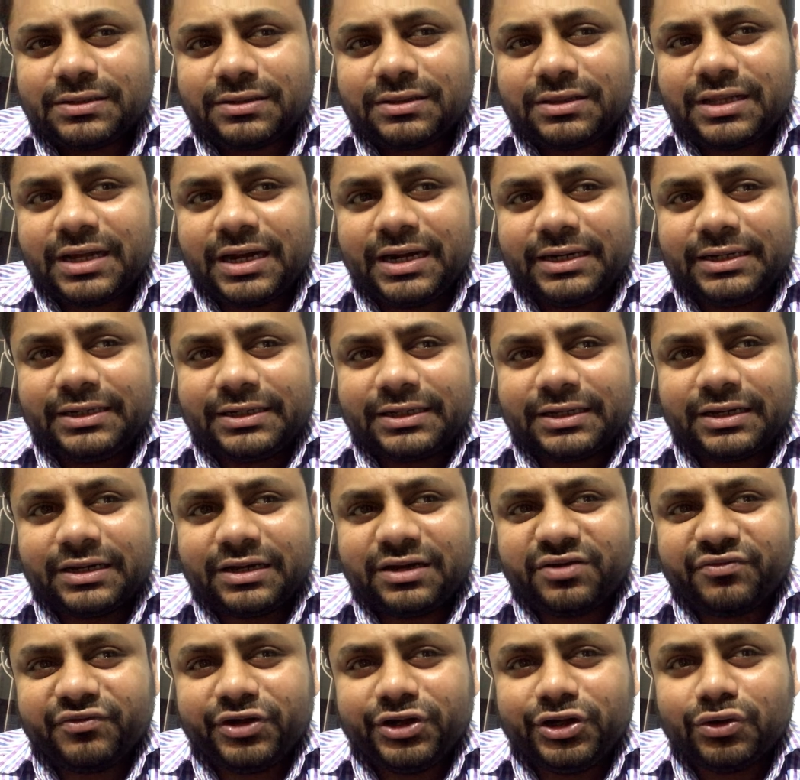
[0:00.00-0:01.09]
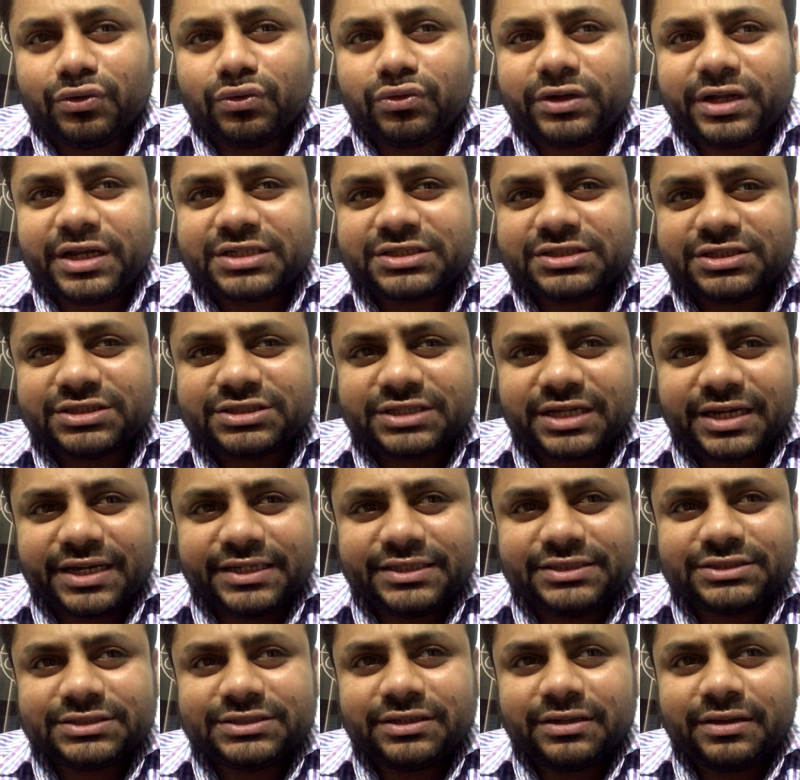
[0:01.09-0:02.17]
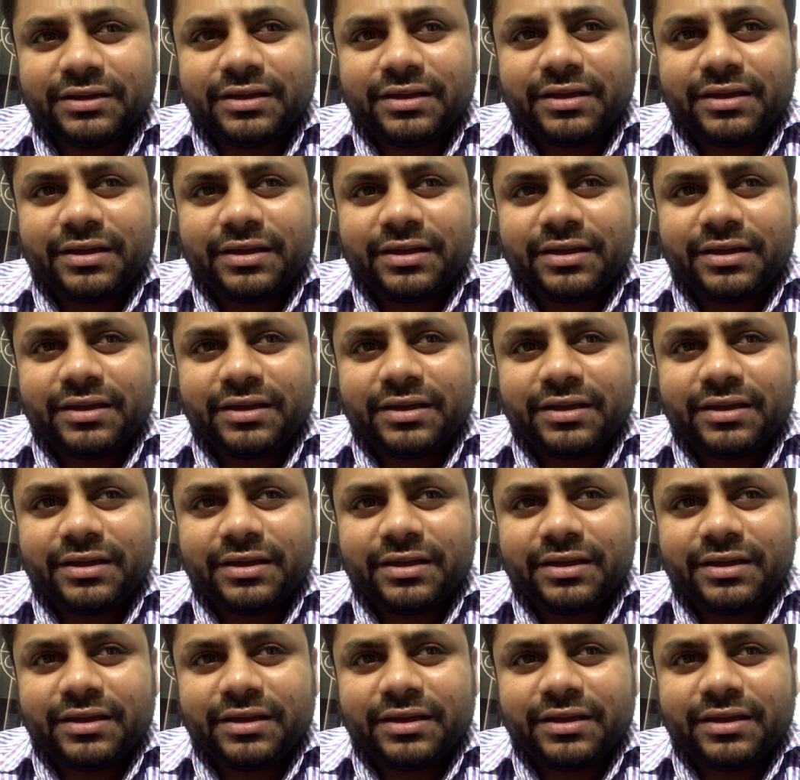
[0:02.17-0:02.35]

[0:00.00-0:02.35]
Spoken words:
that we don't exercise.